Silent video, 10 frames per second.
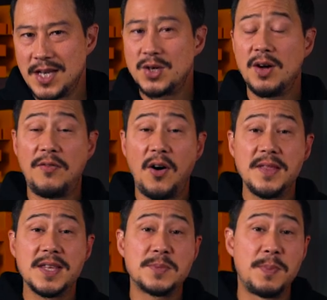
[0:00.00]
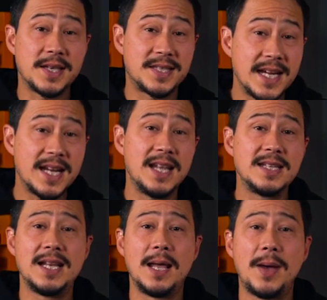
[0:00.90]
To avoid this particular
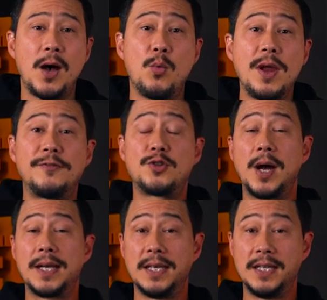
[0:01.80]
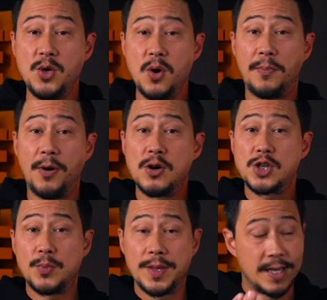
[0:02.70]
dilemma, we've tried a new
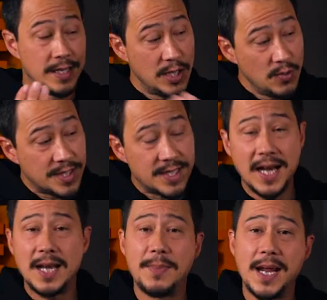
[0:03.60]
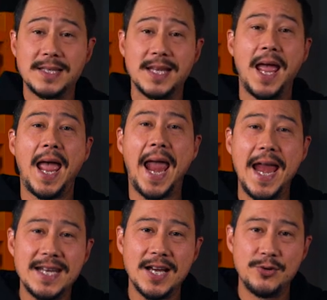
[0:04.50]
approach with the new Silentbase
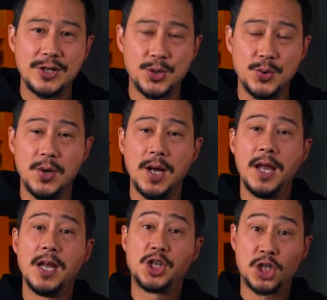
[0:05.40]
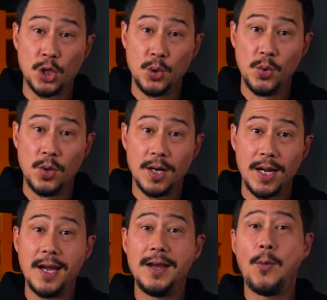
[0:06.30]
802
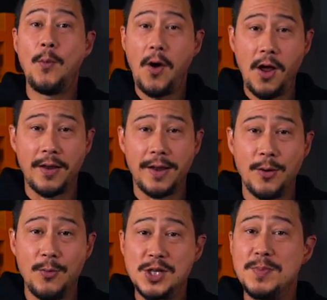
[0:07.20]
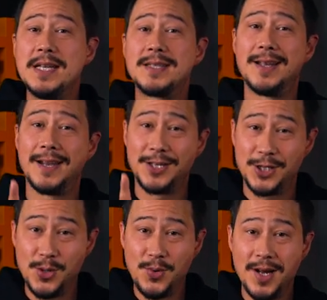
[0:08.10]
2-in-1, which means that
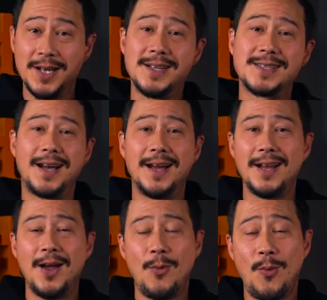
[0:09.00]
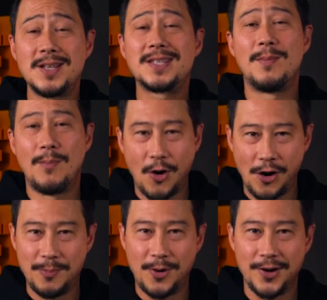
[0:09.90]
you decide what's
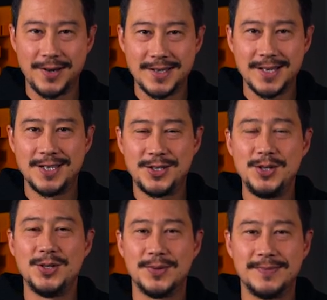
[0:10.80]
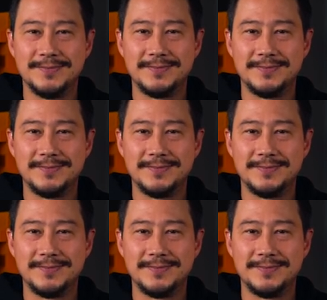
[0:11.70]
more important to you.